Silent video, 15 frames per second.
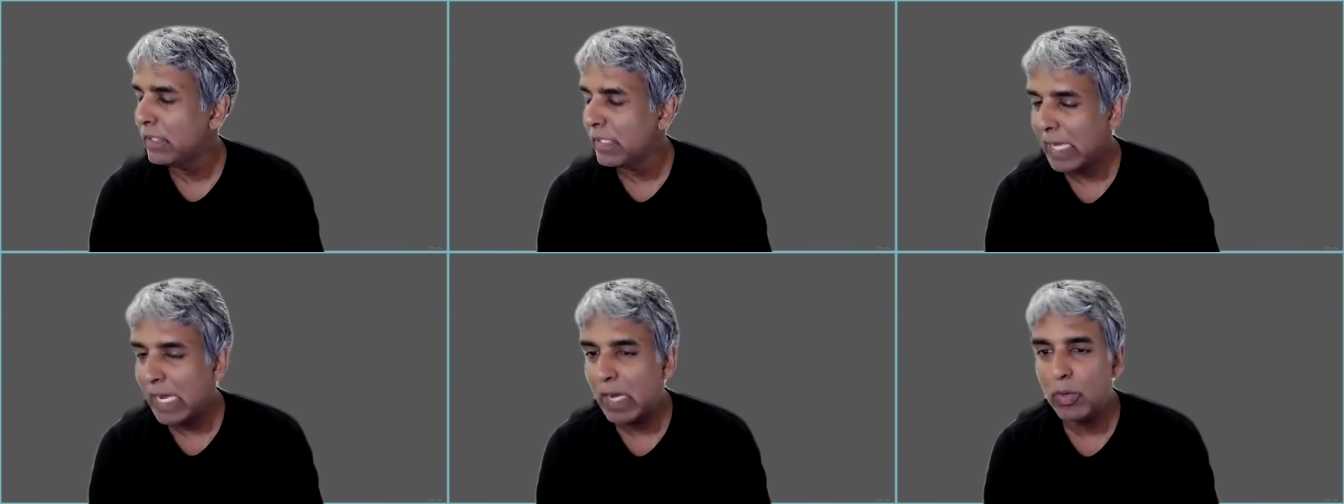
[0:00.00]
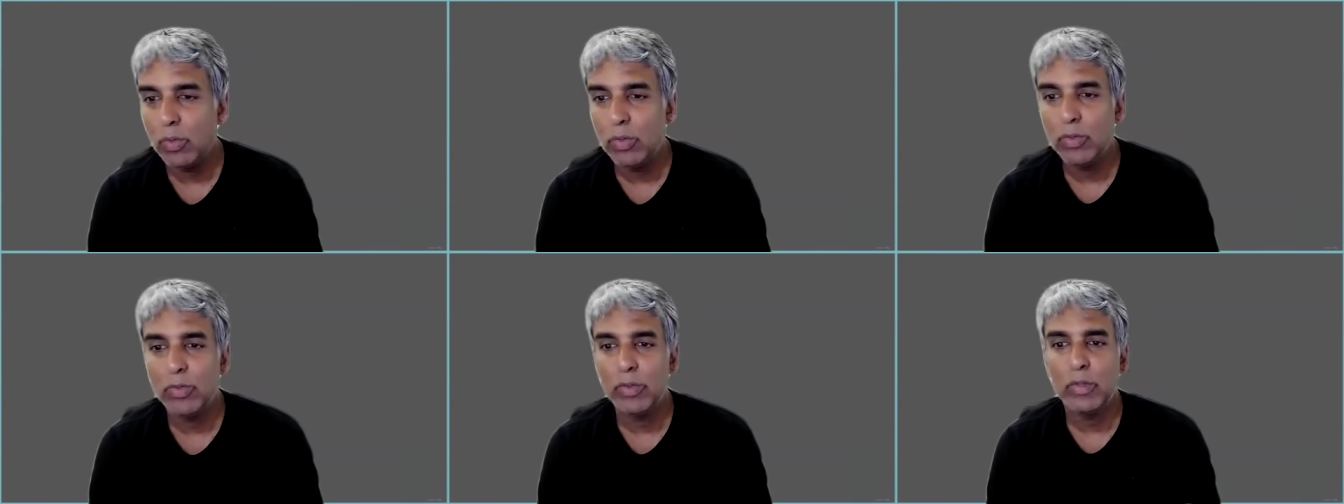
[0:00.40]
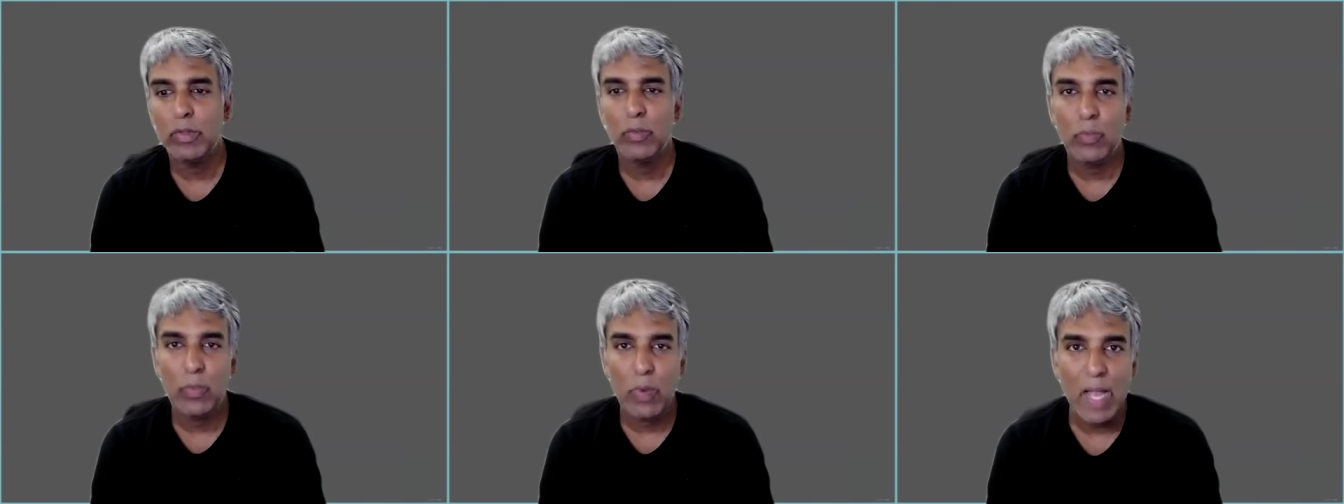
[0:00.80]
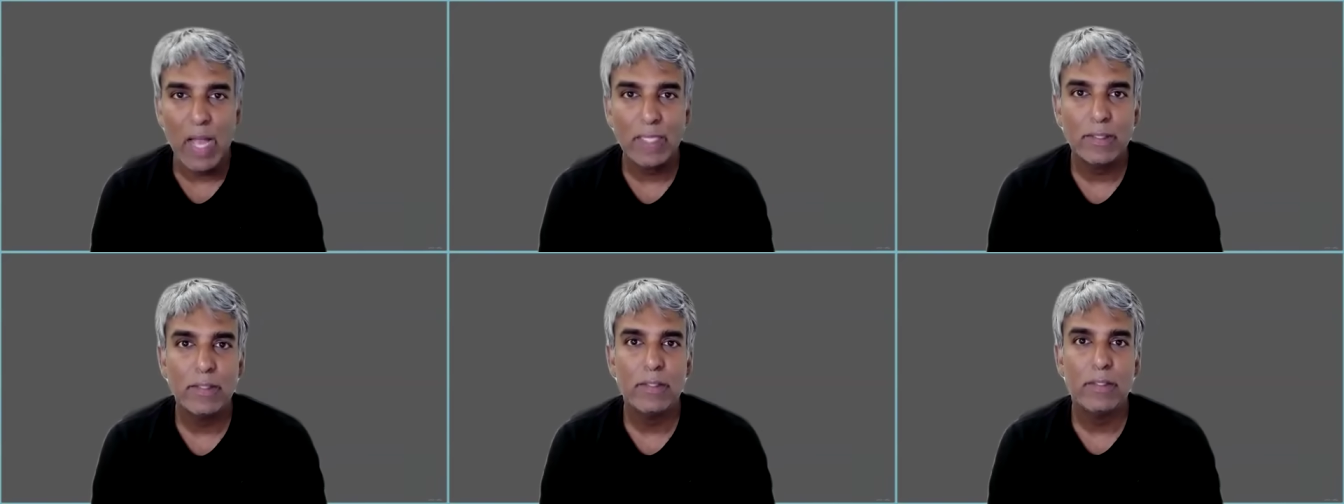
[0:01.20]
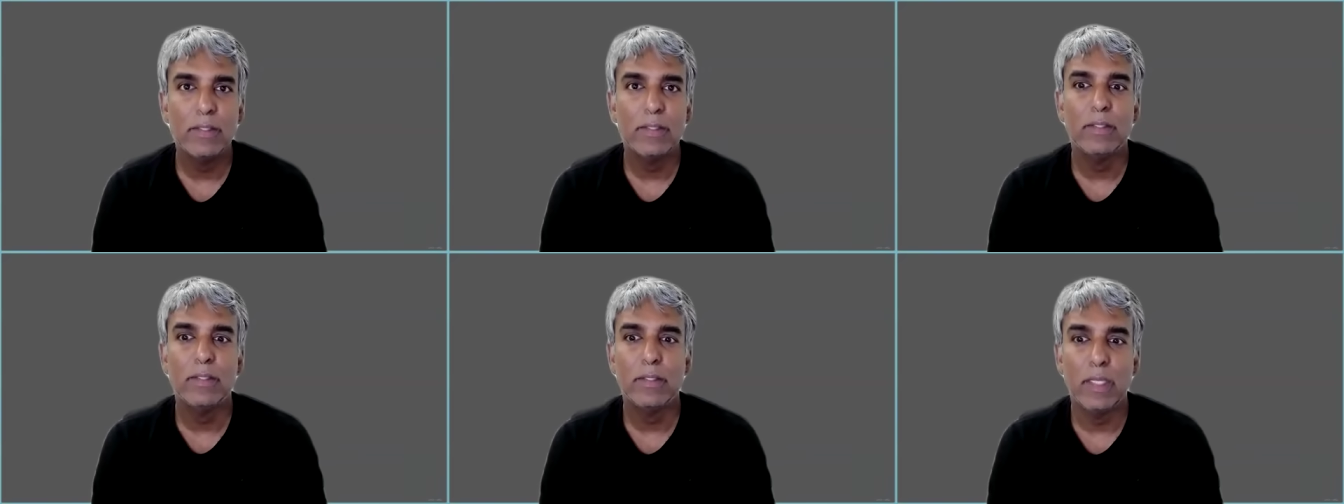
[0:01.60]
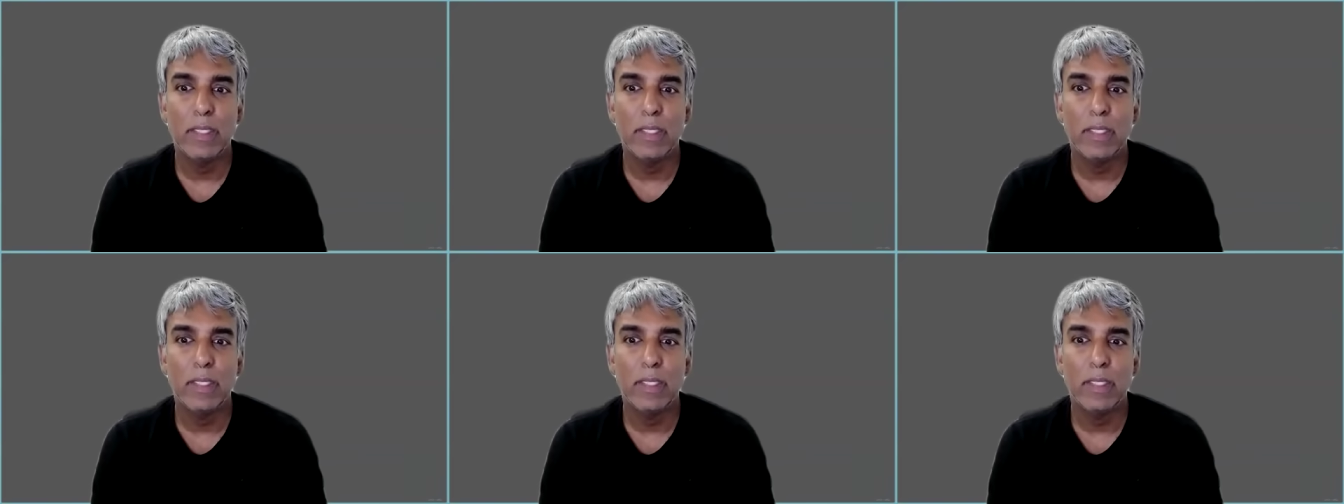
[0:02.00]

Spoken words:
now the West is,